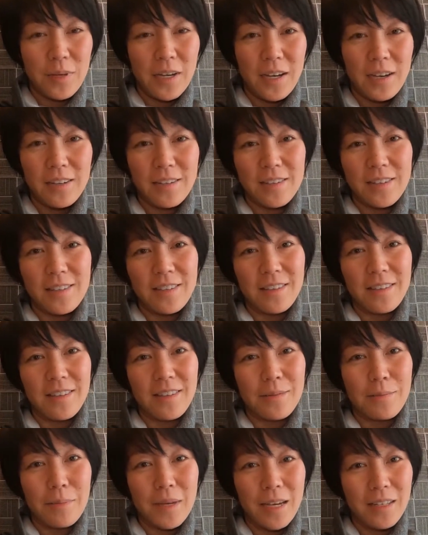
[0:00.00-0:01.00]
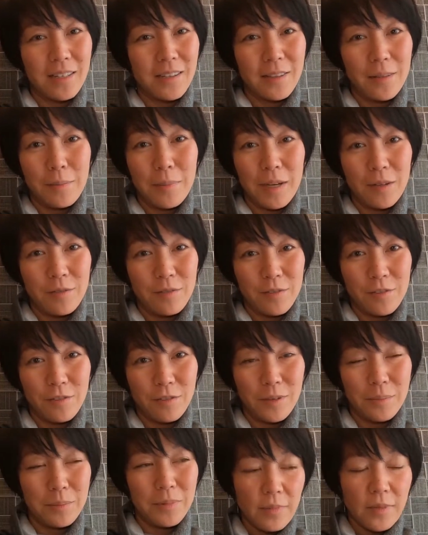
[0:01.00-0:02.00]
as a man on the mountain
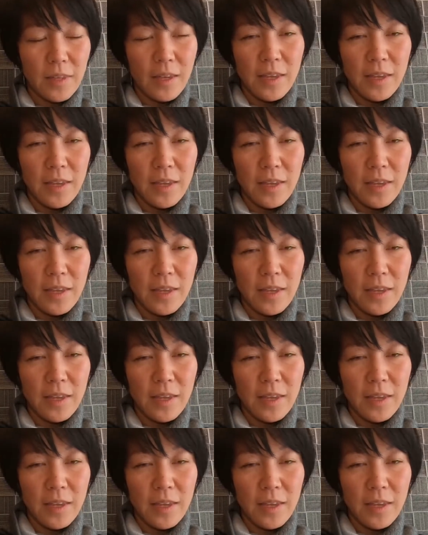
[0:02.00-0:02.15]
trip.